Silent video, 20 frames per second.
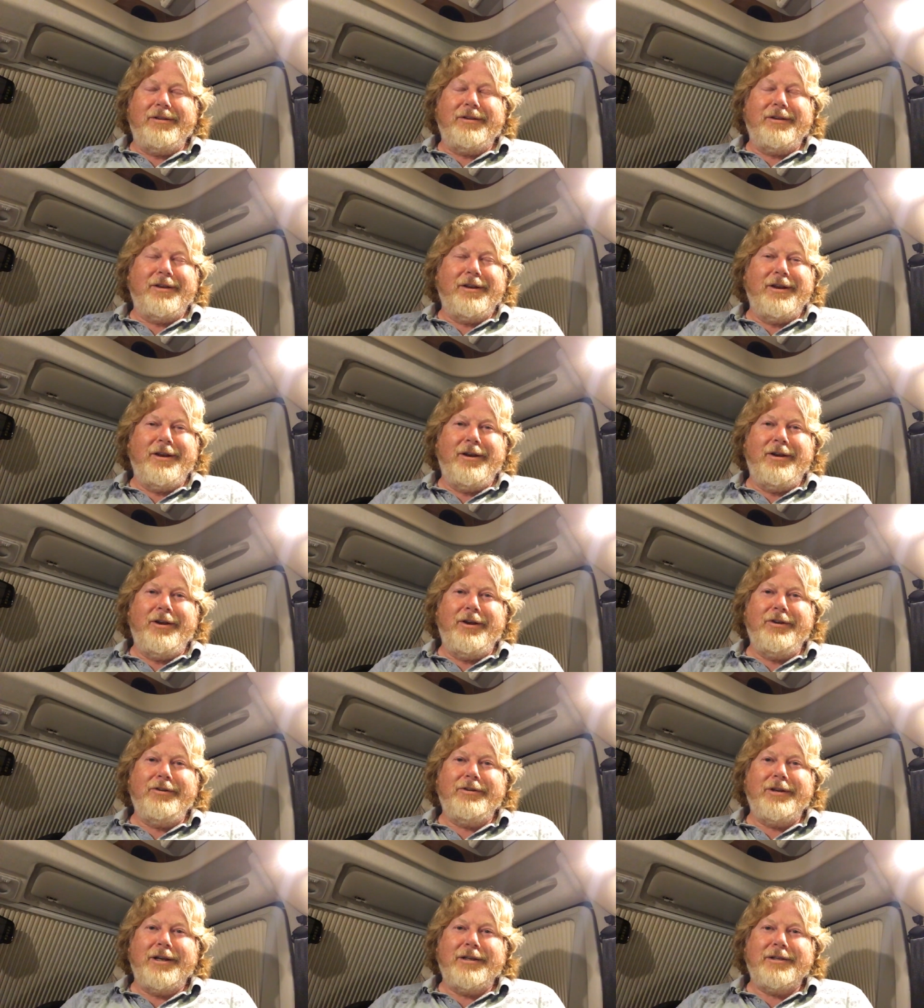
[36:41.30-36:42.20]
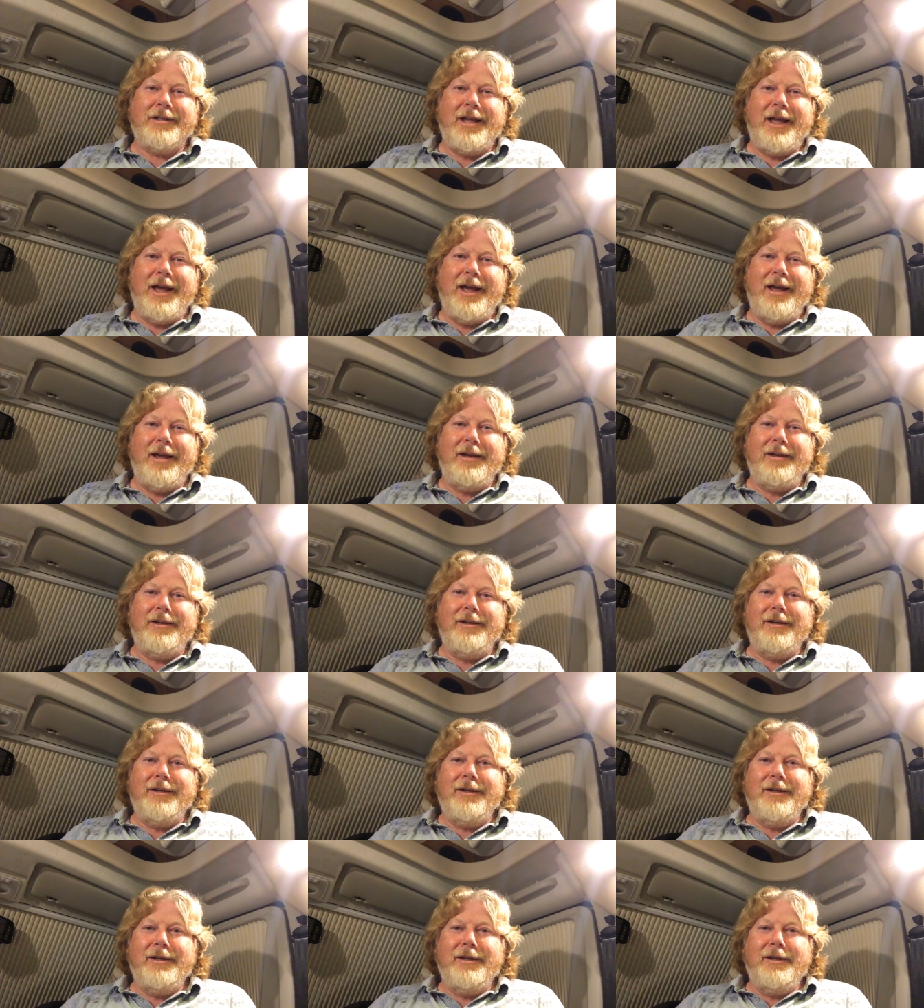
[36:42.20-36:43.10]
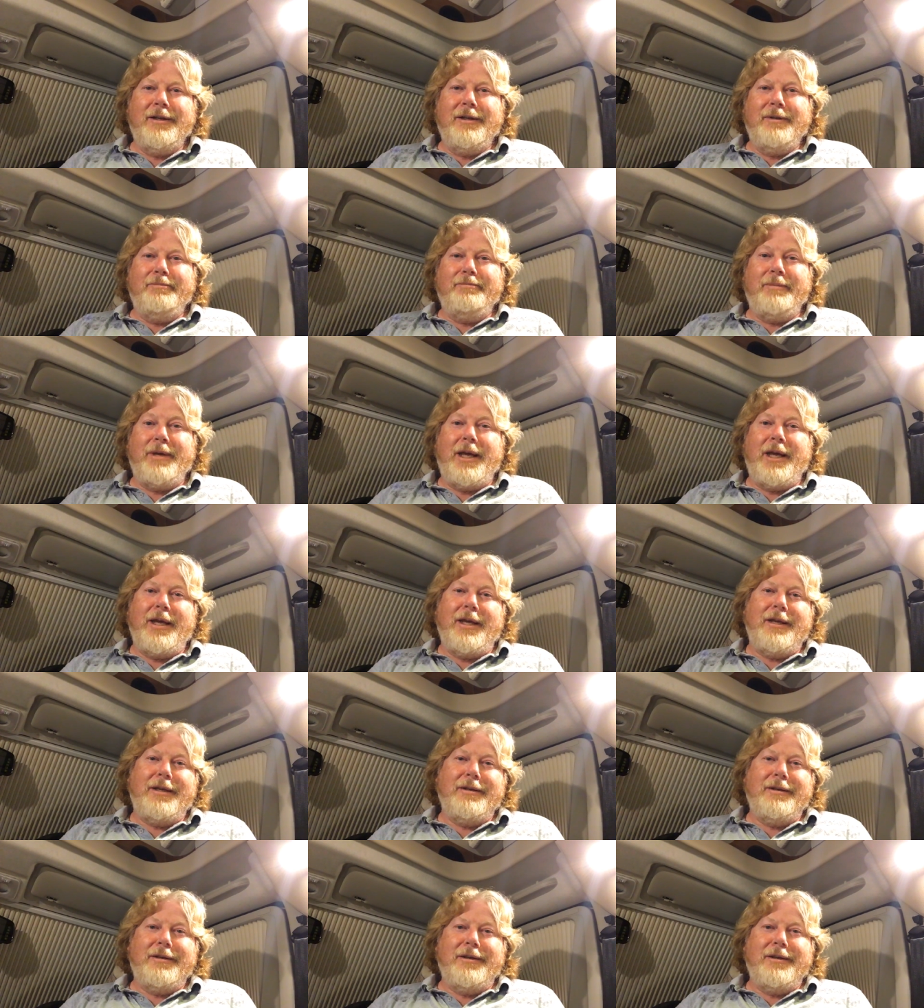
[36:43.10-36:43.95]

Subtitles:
Who does that? Me.